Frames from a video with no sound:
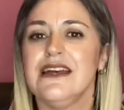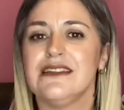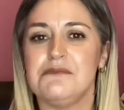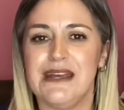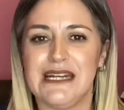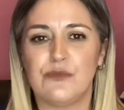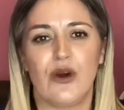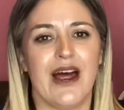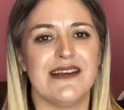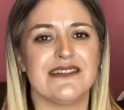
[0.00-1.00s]
The main
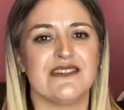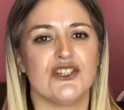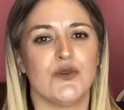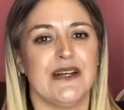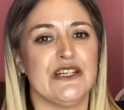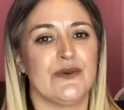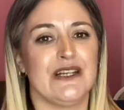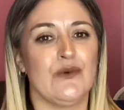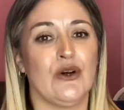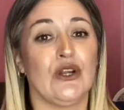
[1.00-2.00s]
prize is the
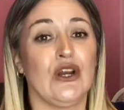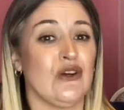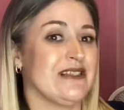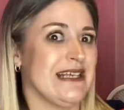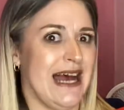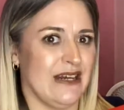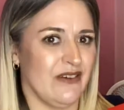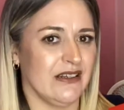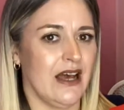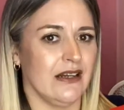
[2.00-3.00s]
2021 glossy
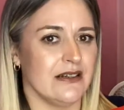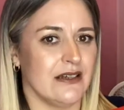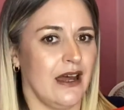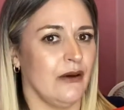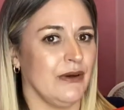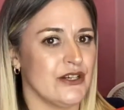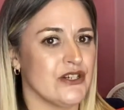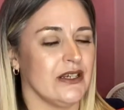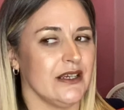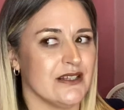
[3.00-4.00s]
advent calendar, which
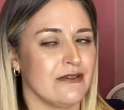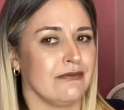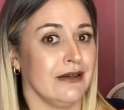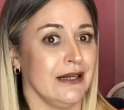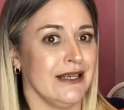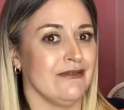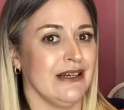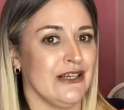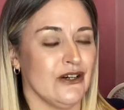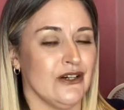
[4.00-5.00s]
is really,
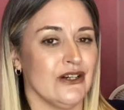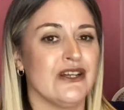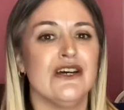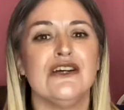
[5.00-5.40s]
really good.